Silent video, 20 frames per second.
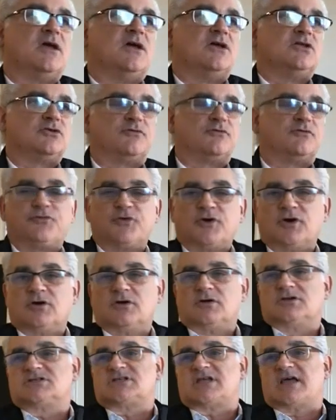
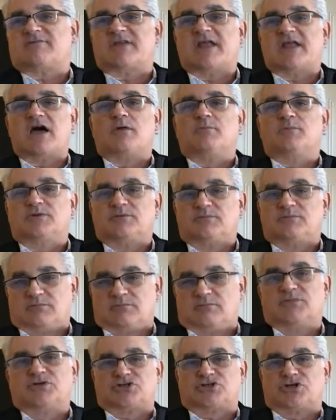deferrals have now
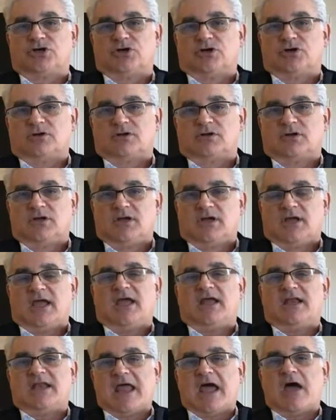matured,
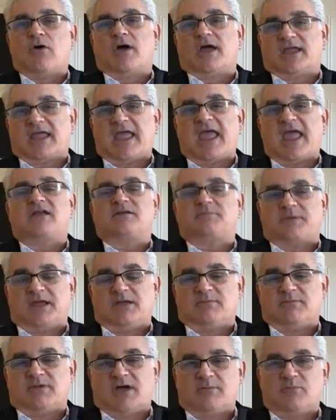and now I can't pay
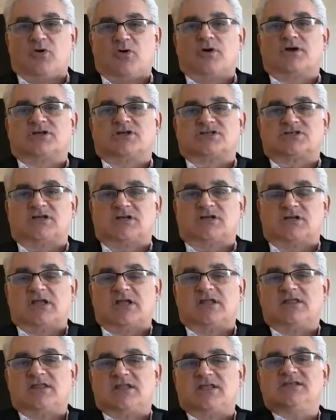my mortgage,
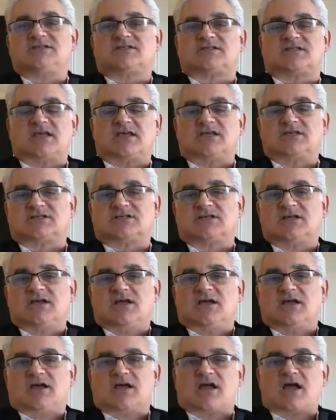and these things
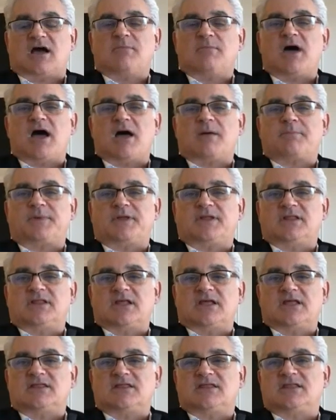come up, and
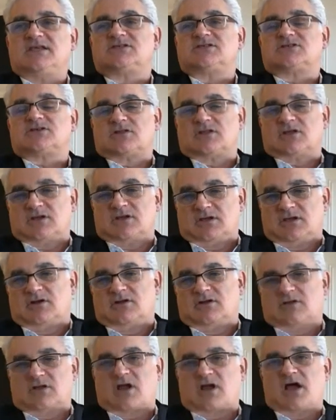these are the,
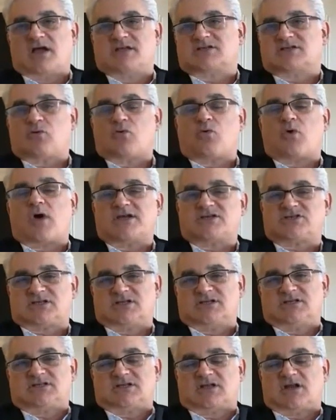the kinds of
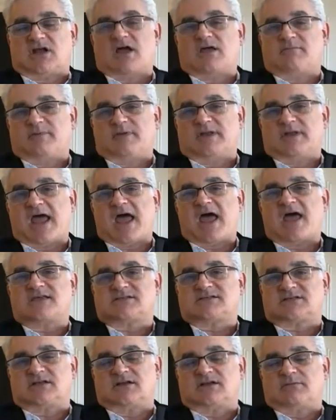questions that I've been
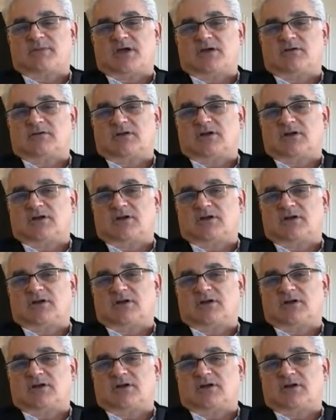asking about,